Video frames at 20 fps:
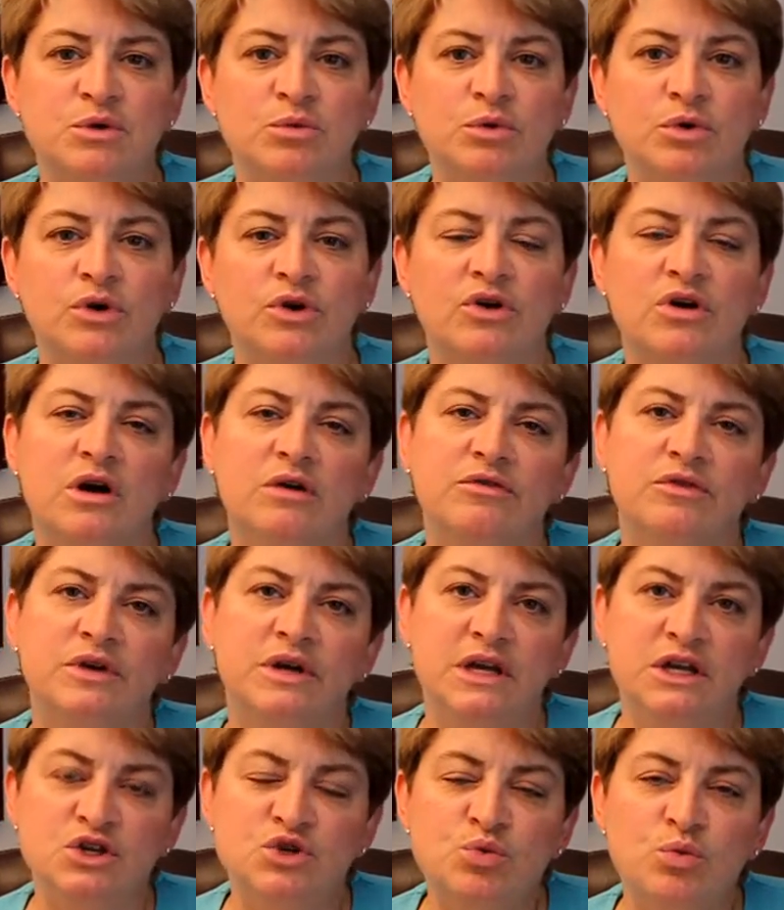We're going to cover
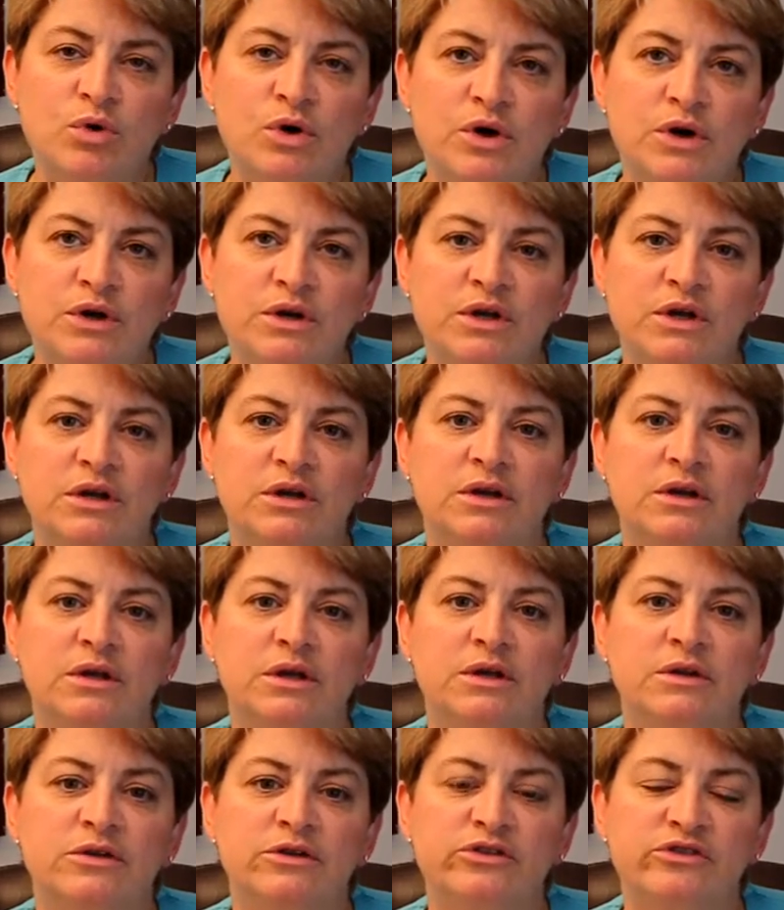each one
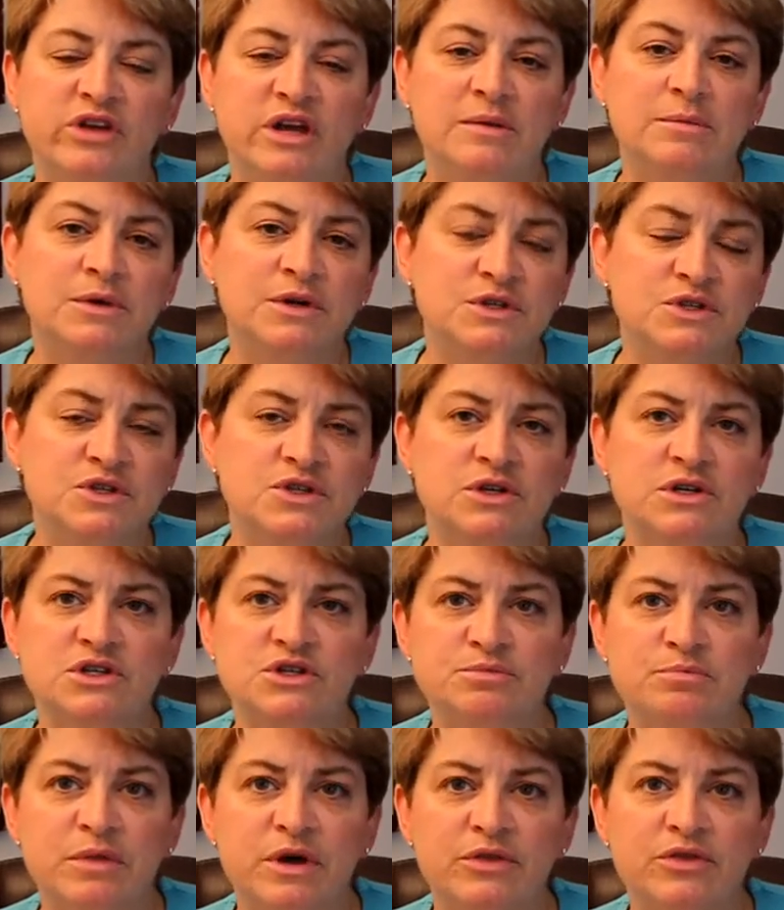in the same
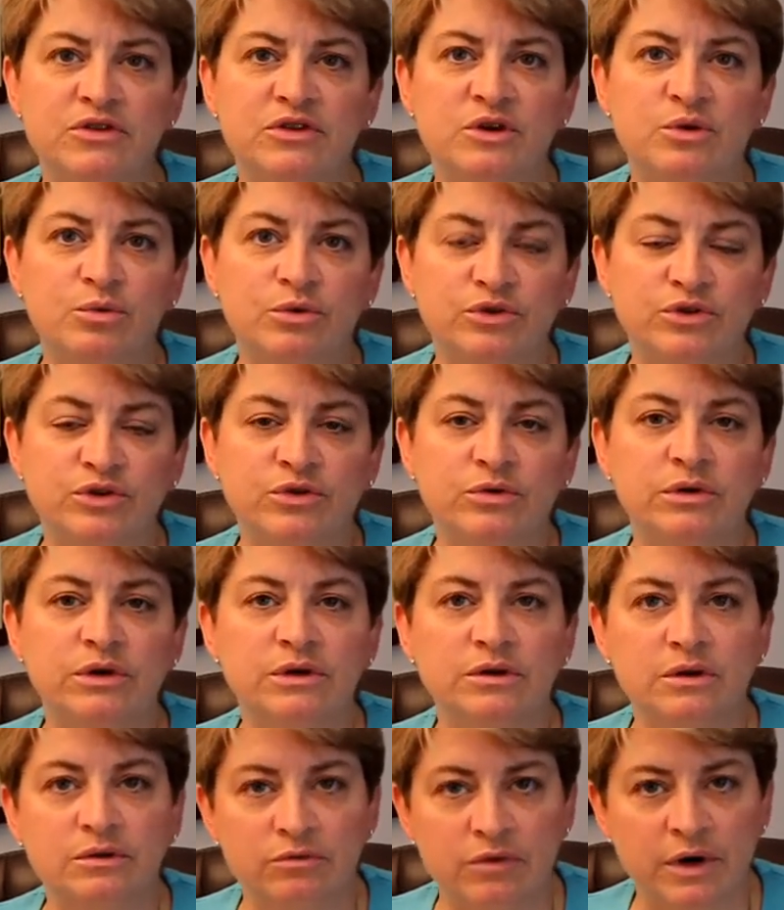concise method that we're
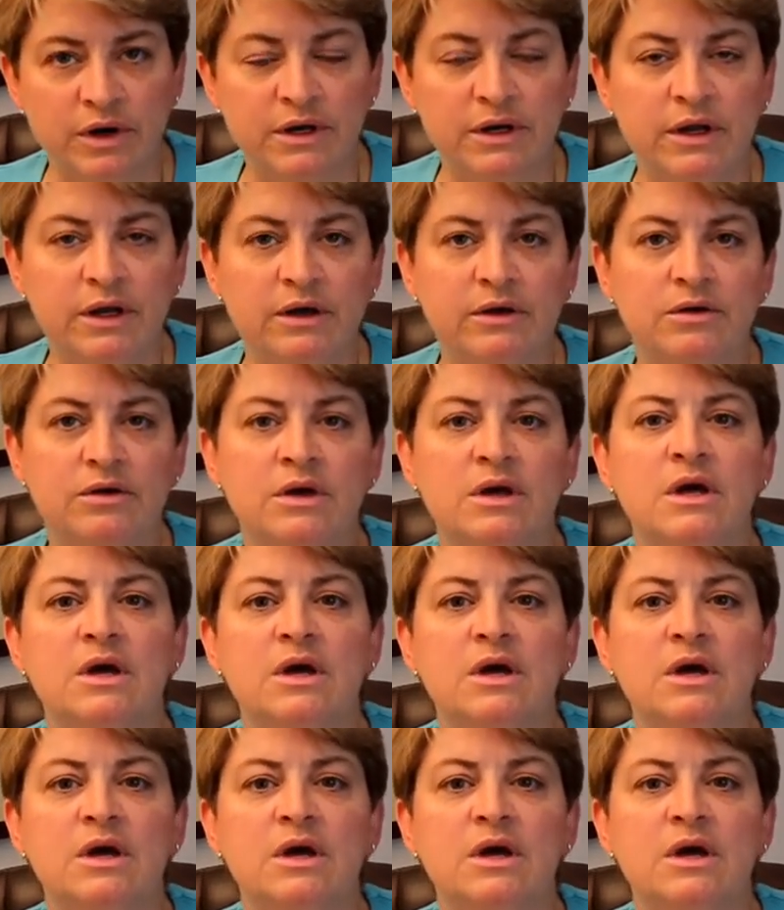doing right now.